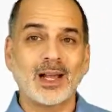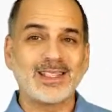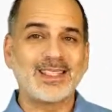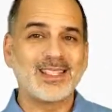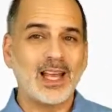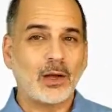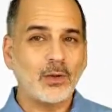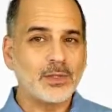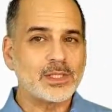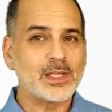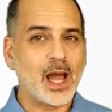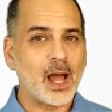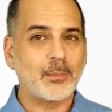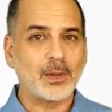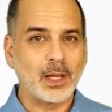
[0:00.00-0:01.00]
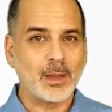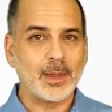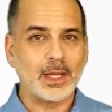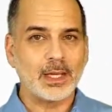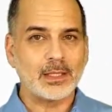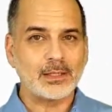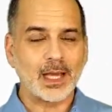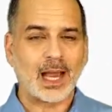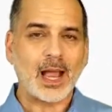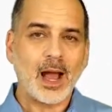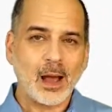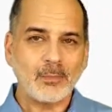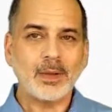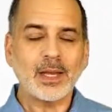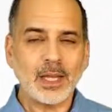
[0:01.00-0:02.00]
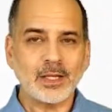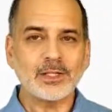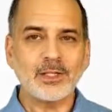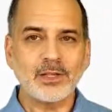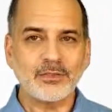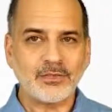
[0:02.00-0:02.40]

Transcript: a sell stop limit is a combination of